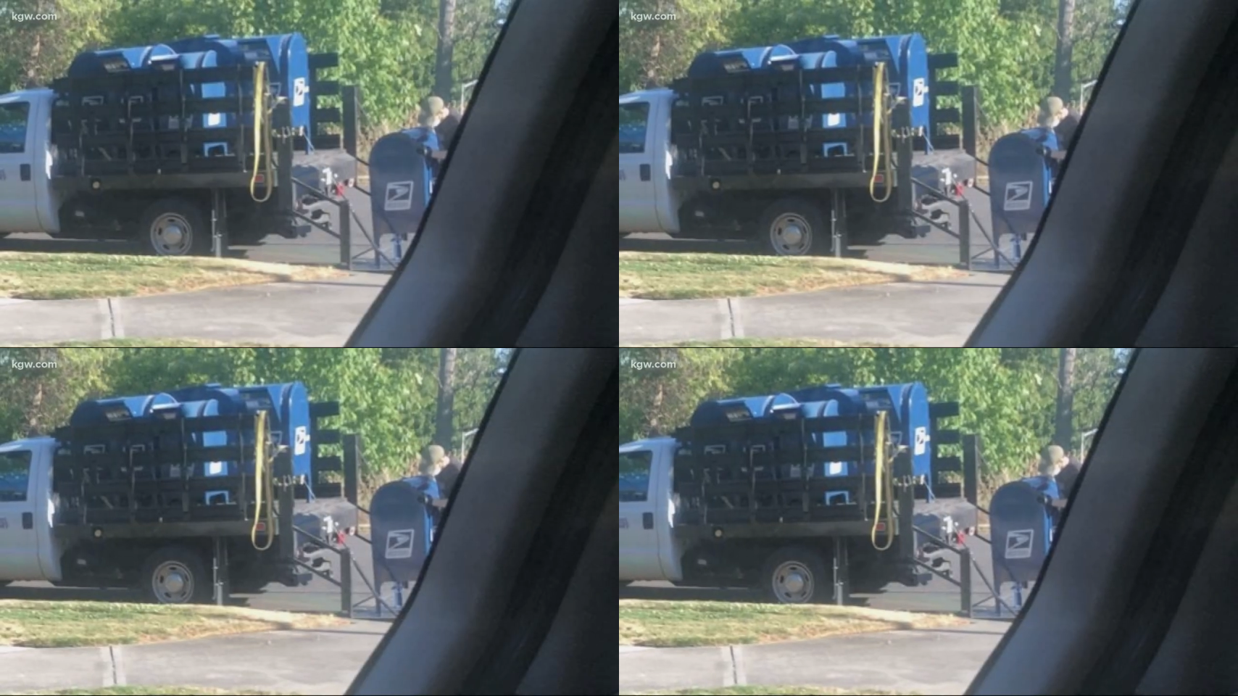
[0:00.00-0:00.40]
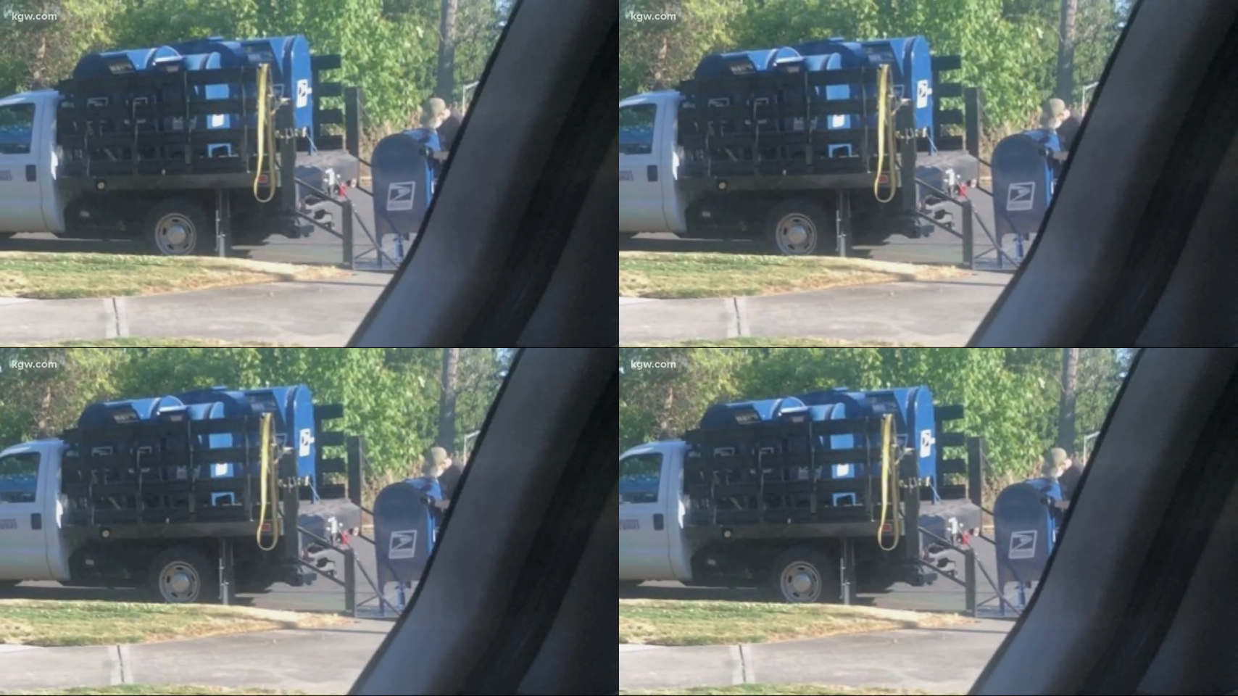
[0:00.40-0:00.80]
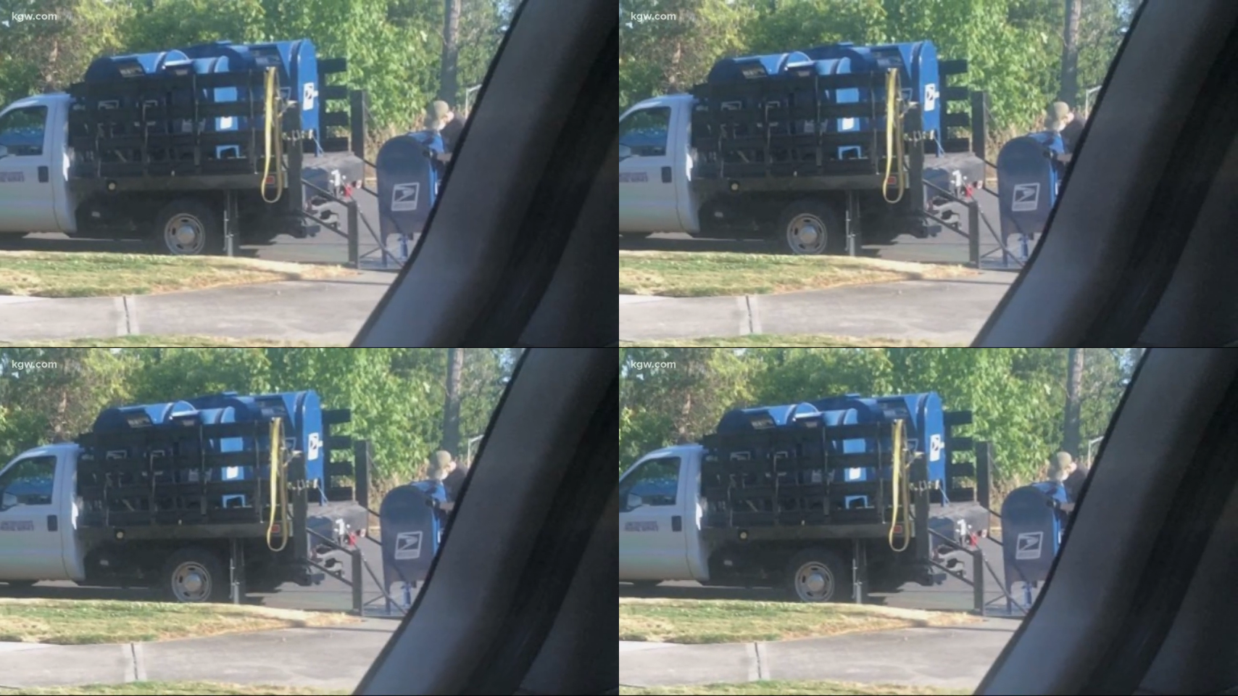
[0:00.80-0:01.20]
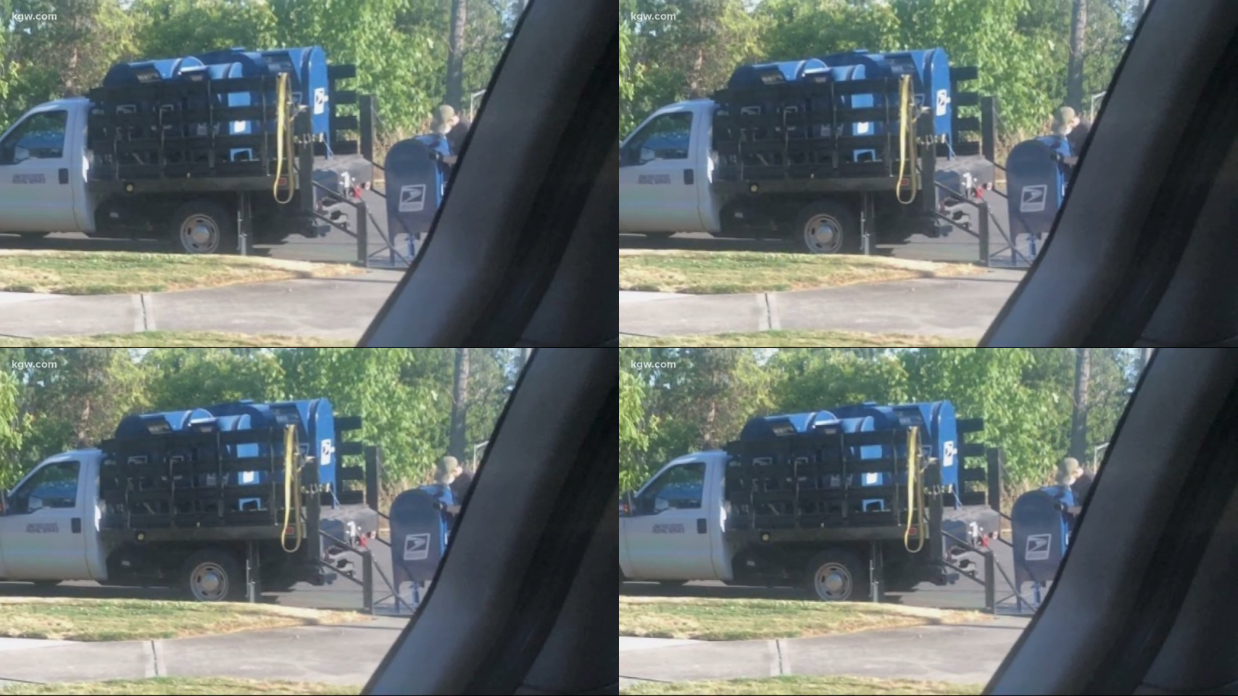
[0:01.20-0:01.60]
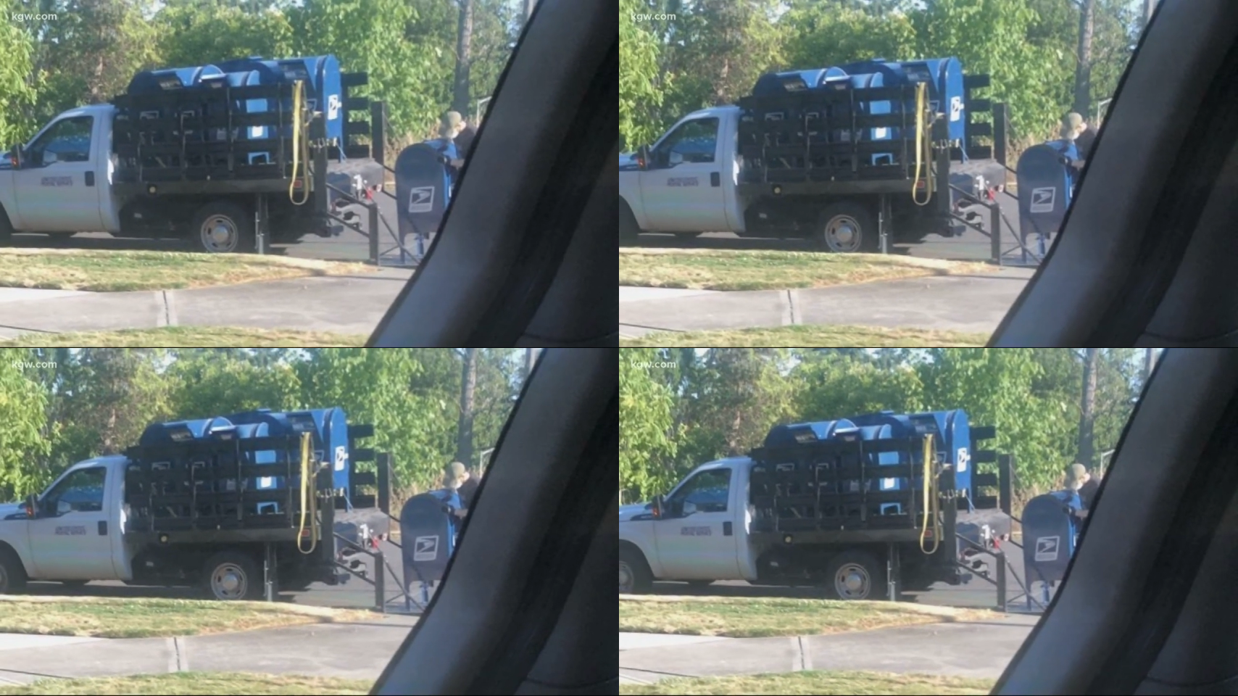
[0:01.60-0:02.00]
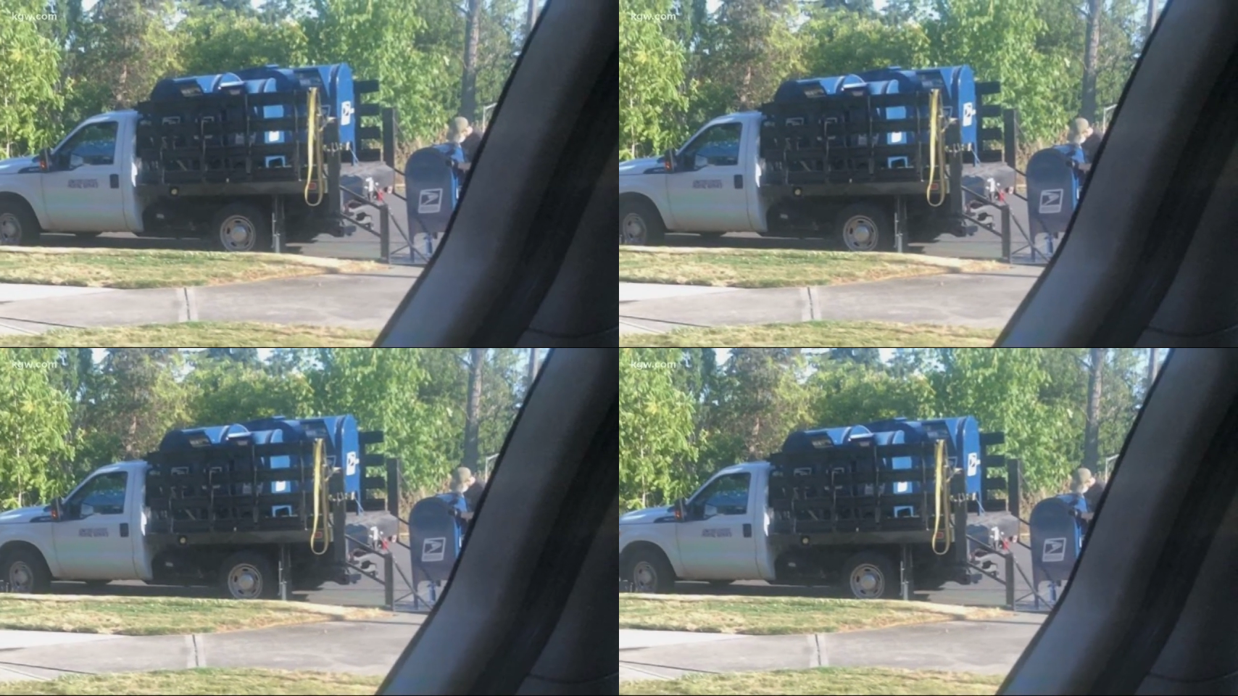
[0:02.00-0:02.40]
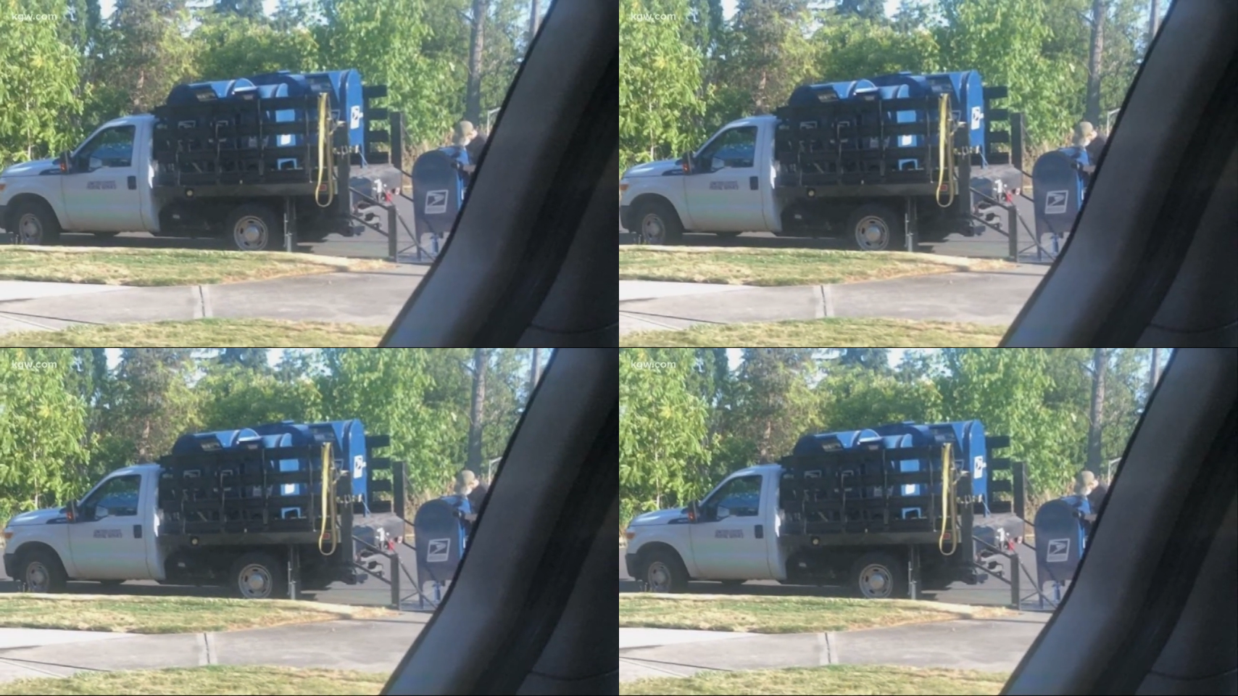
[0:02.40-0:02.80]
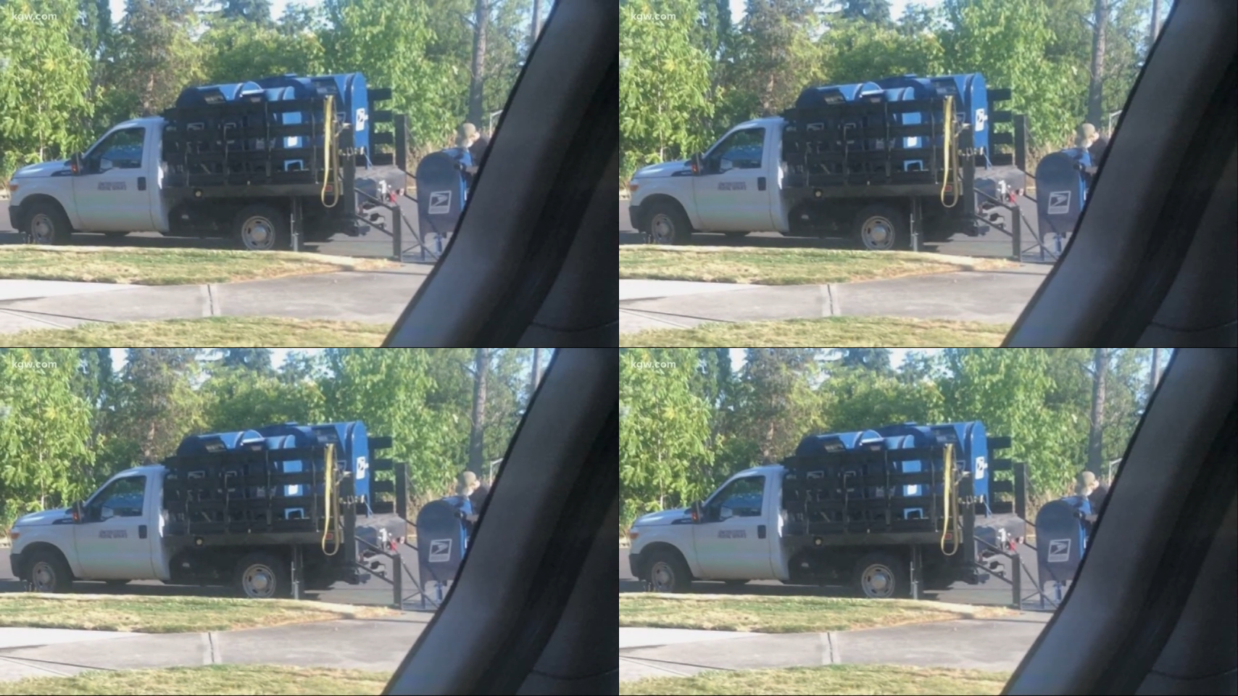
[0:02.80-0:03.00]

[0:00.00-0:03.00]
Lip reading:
(no speaker visible)